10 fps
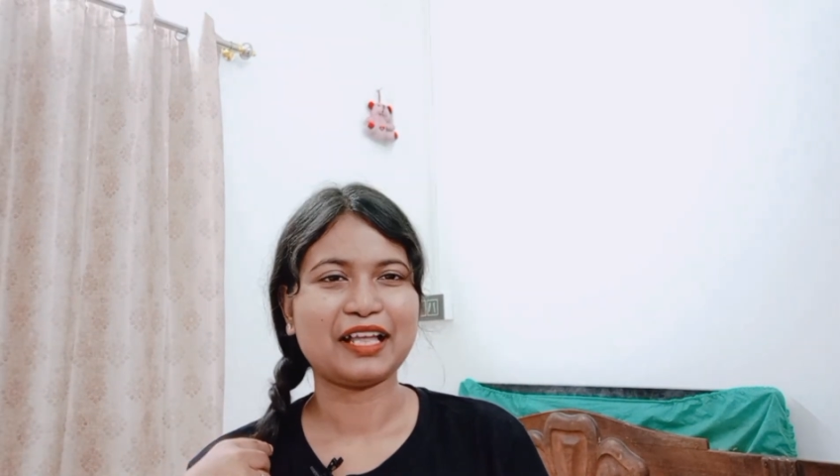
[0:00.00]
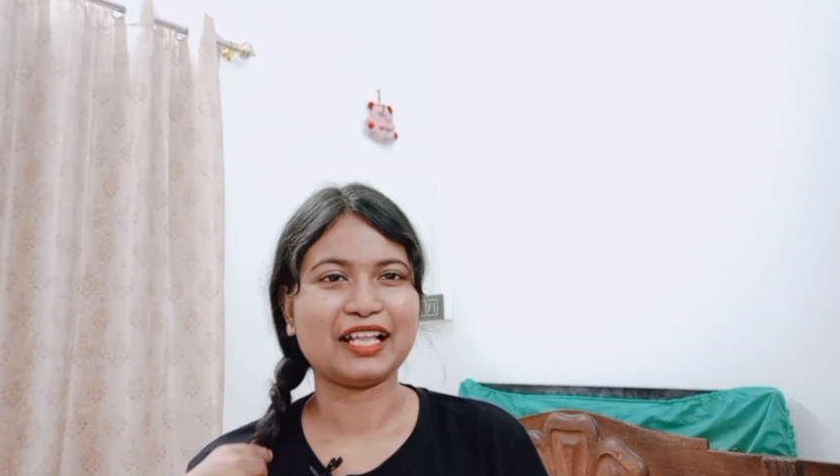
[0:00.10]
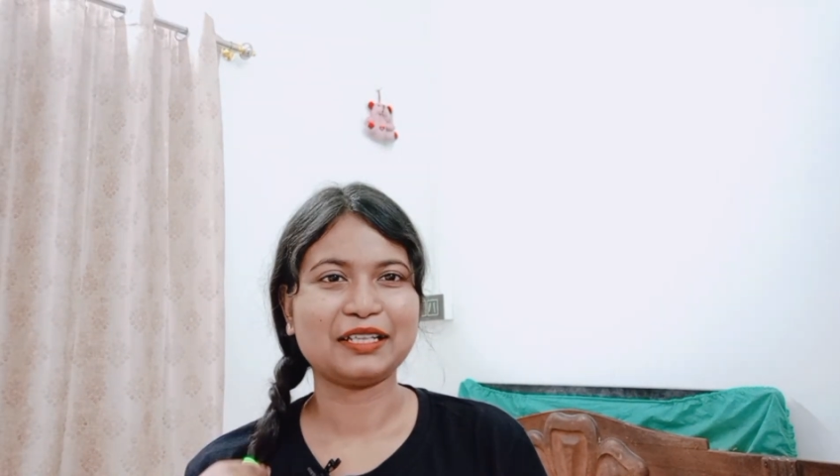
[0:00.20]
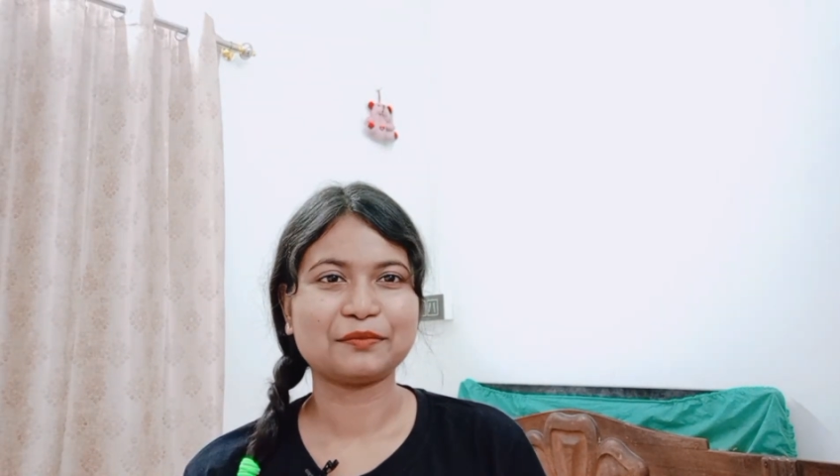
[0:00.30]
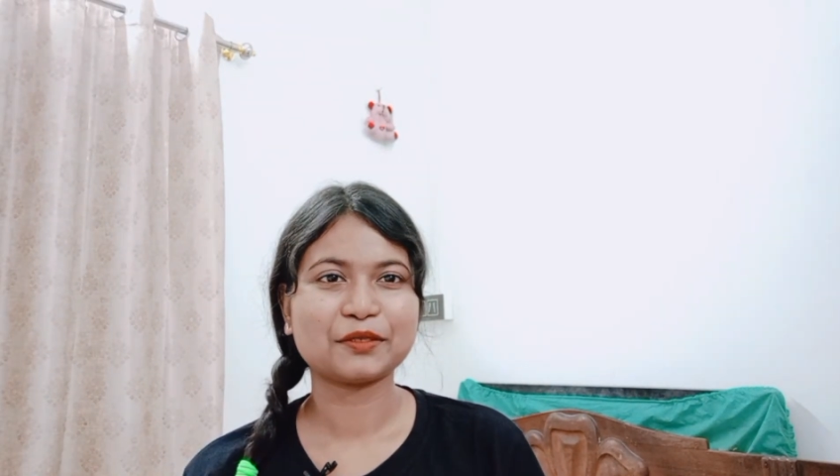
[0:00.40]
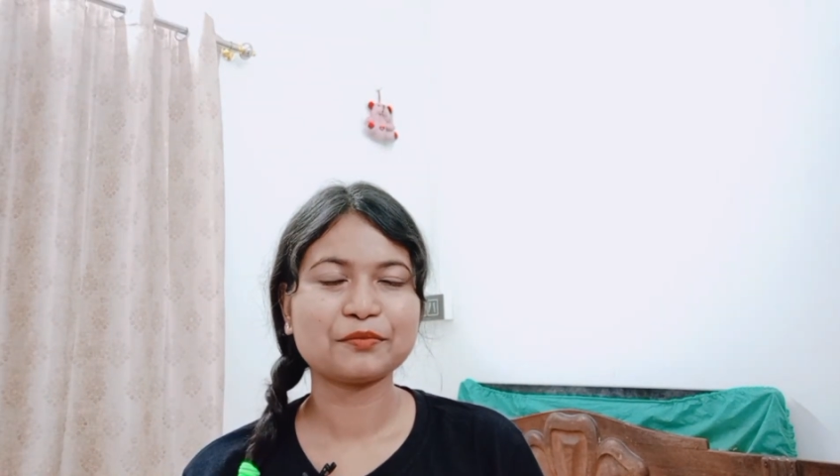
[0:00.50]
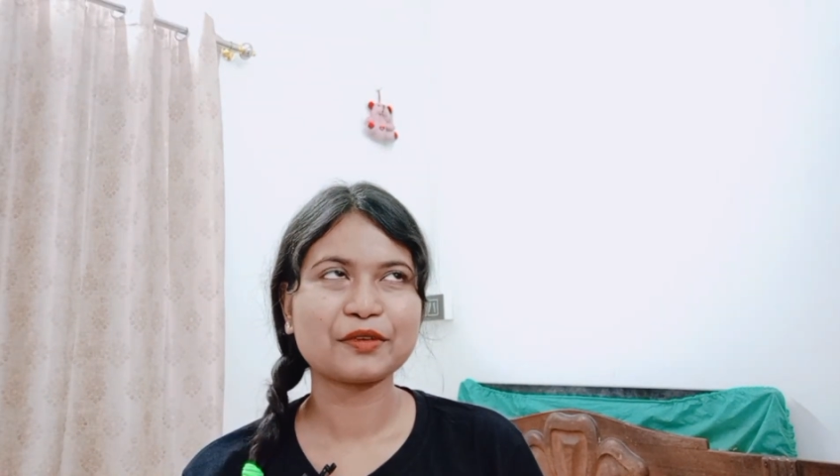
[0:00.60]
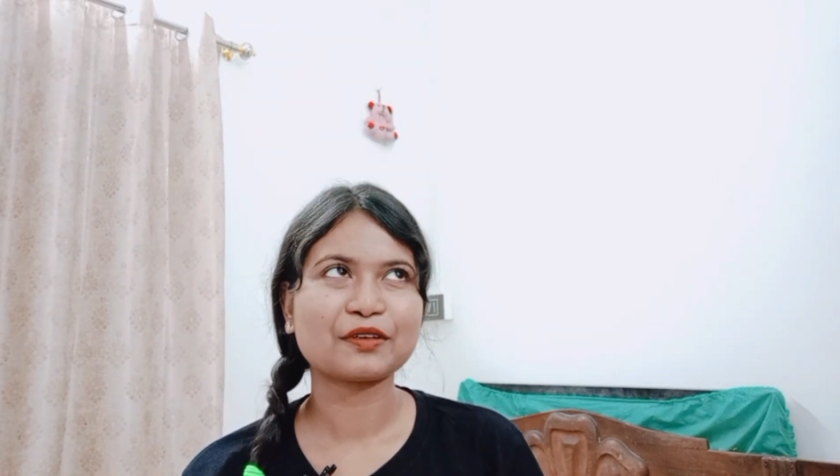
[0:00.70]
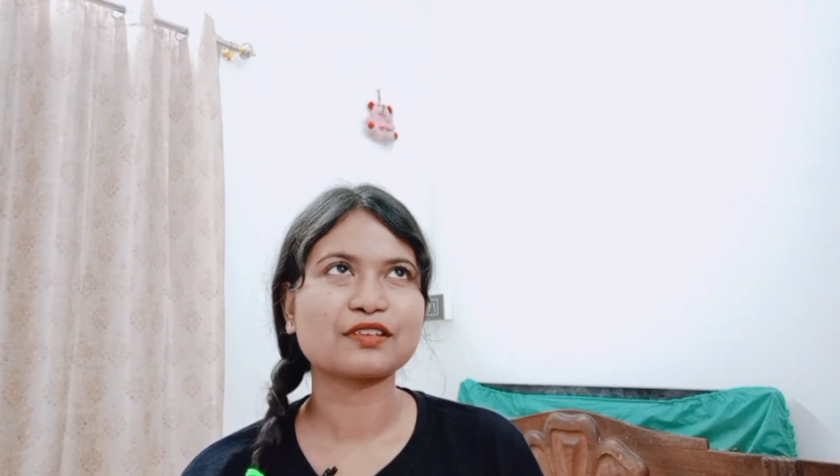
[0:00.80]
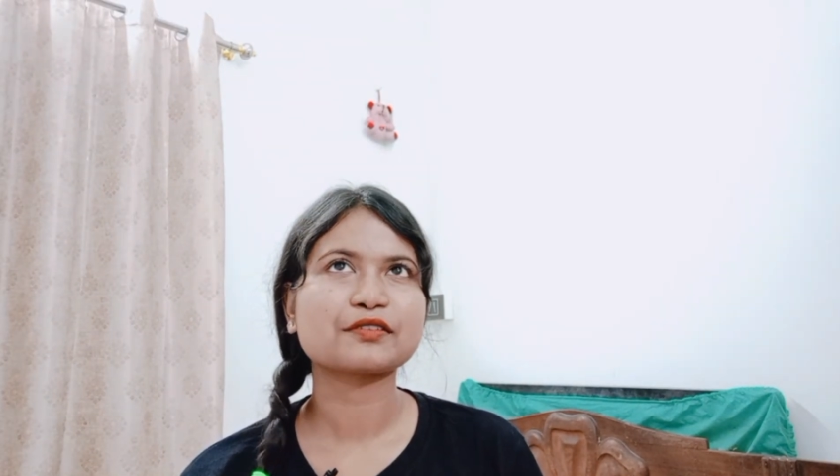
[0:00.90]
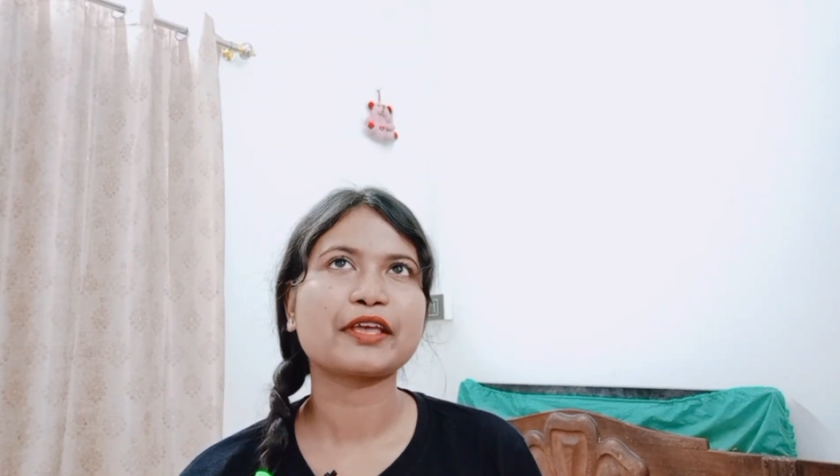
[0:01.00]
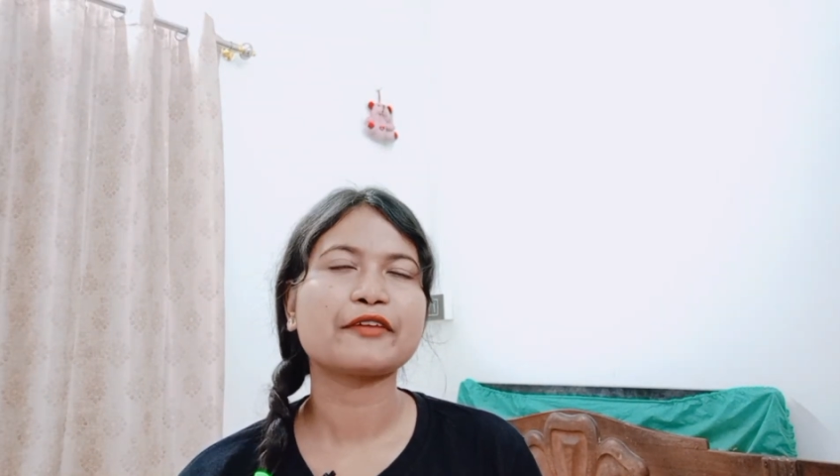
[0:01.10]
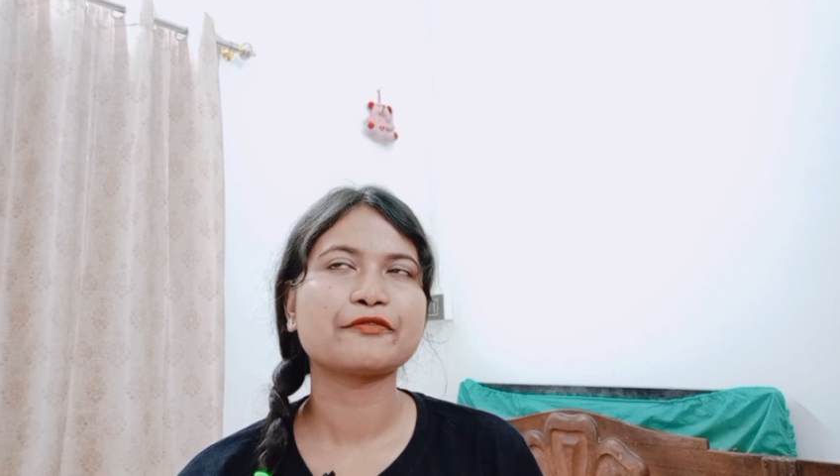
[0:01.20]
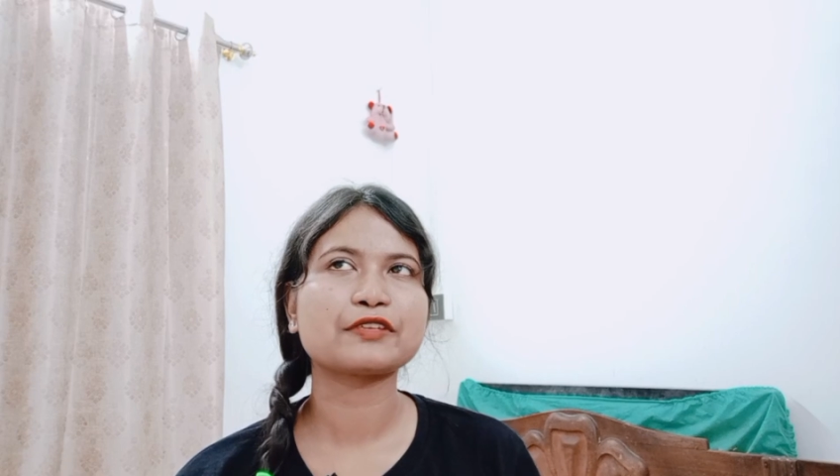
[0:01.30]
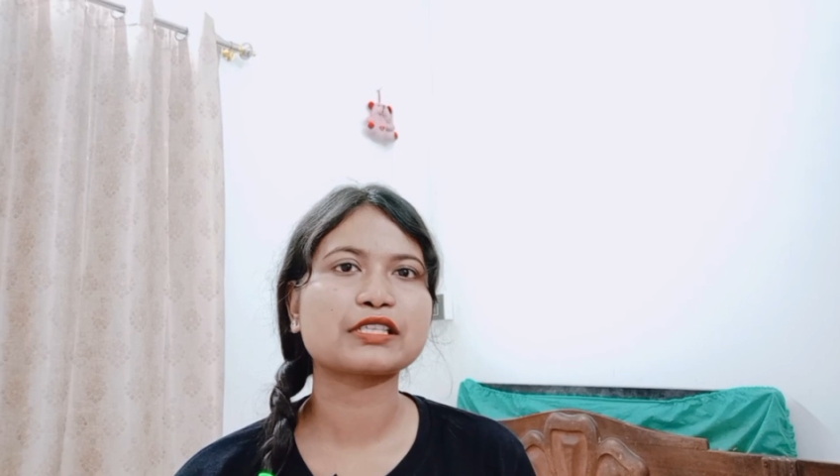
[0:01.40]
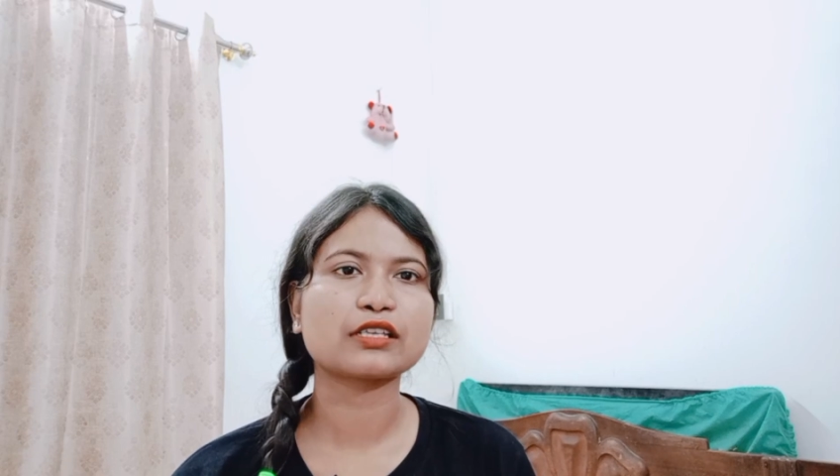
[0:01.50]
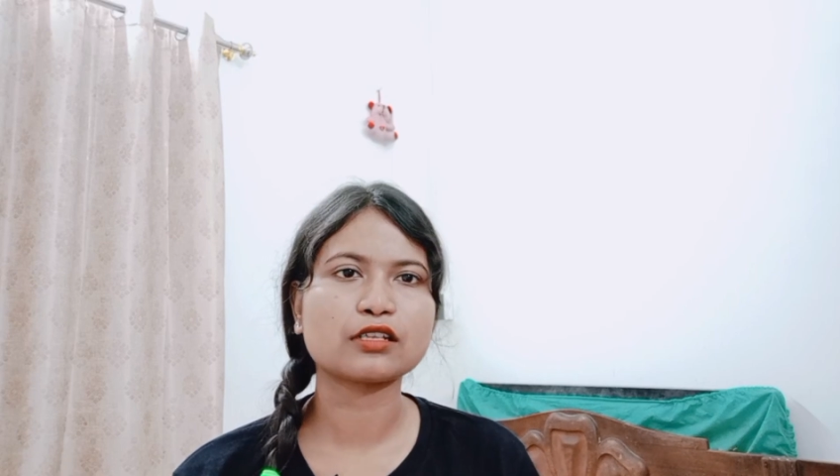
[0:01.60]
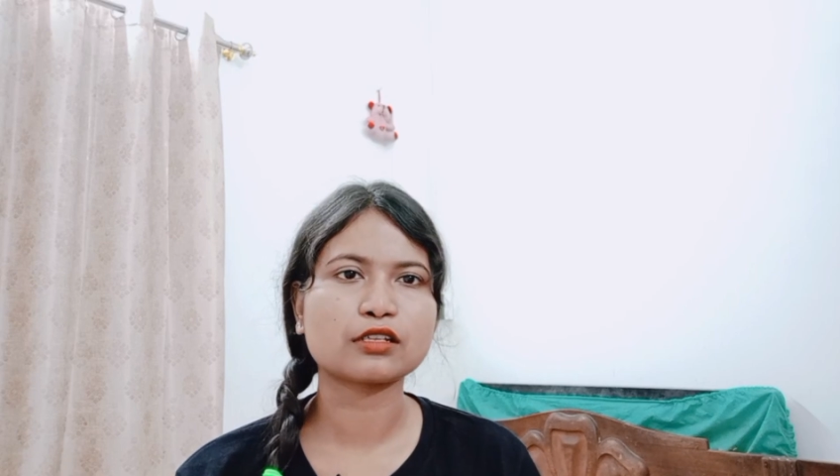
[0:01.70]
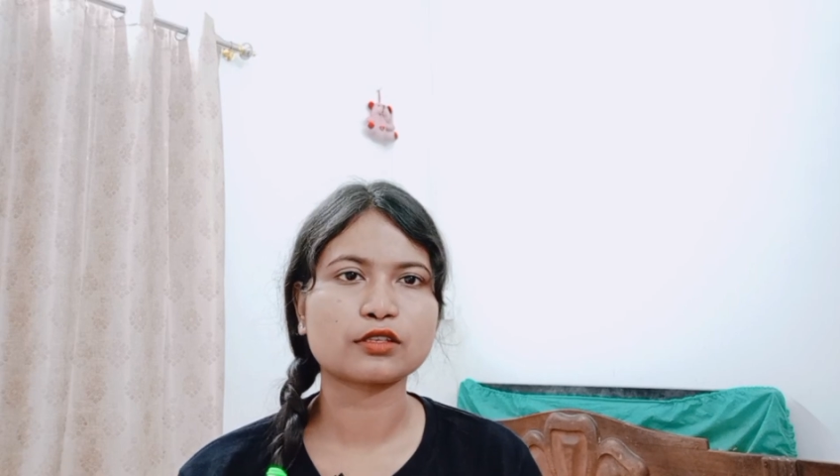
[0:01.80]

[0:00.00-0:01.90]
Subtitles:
album, because every single